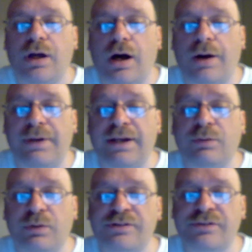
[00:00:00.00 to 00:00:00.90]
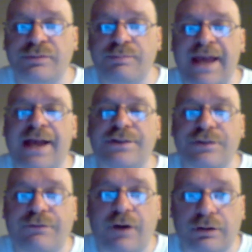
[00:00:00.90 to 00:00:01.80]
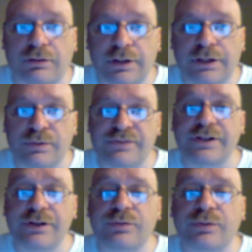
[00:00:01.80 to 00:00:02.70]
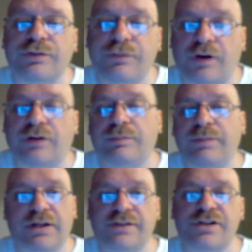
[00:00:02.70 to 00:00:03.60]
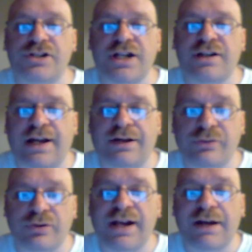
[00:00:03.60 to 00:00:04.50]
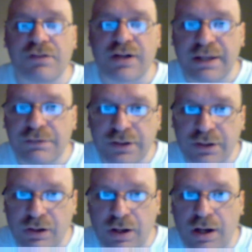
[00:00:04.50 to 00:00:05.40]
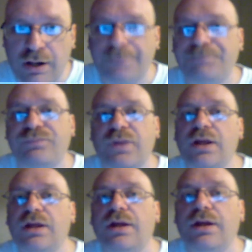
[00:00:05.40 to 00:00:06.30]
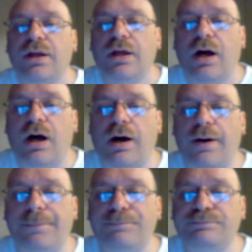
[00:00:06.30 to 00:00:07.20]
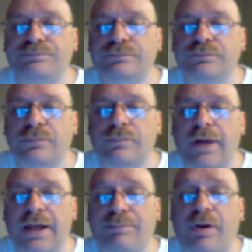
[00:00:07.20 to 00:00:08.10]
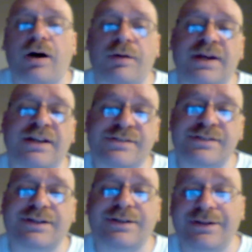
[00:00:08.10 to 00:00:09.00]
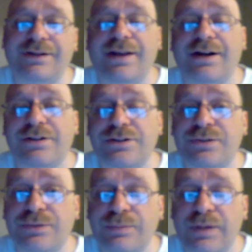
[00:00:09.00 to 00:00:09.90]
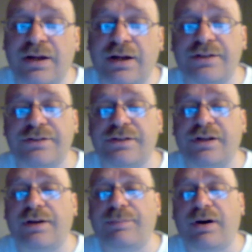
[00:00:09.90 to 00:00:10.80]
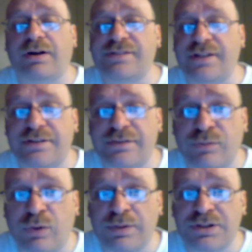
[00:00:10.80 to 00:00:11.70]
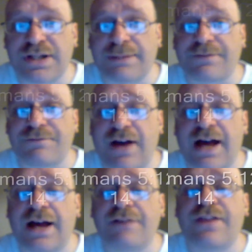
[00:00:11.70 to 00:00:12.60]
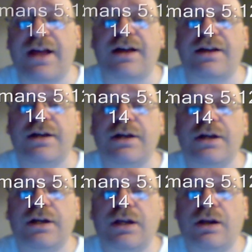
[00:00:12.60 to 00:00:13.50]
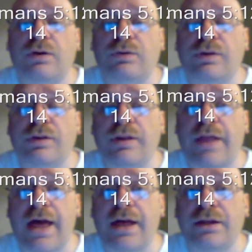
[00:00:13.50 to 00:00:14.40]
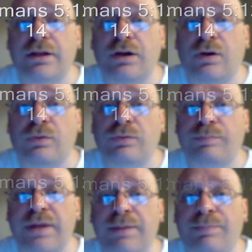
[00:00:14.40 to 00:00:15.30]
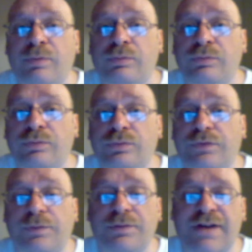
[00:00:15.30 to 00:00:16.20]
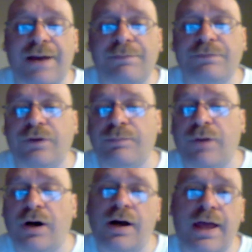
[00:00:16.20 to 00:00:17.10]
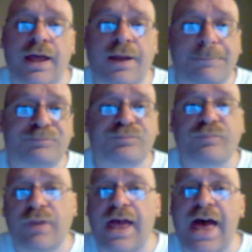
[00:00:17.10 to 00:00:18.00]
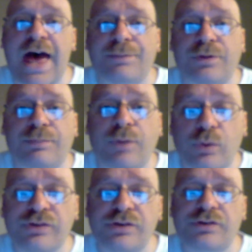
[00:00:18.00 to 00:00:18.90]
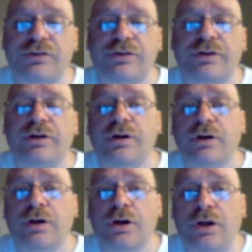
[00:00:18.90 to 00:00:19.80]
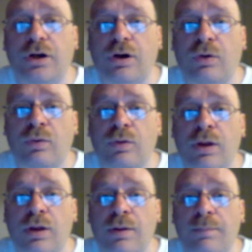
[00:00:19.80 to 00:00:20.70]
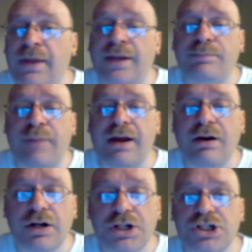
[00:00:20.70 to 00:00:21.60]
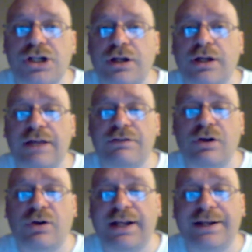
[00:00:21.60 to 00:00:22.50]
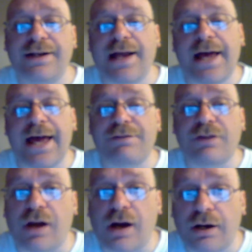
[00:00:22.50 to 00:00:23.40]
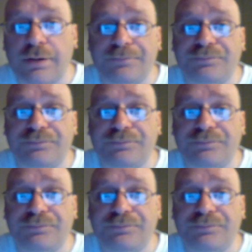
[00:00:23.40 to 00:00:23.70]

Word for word: Um, and it was man's fault. It was Israel's fault because the Gentiles are never given the law. Um, and Paul makes it clear there too because uh, Paul says in Romans chapter 5 that you know that you know people from the time from uh, Adam to Moses, you know, men perished even though they did not have a law.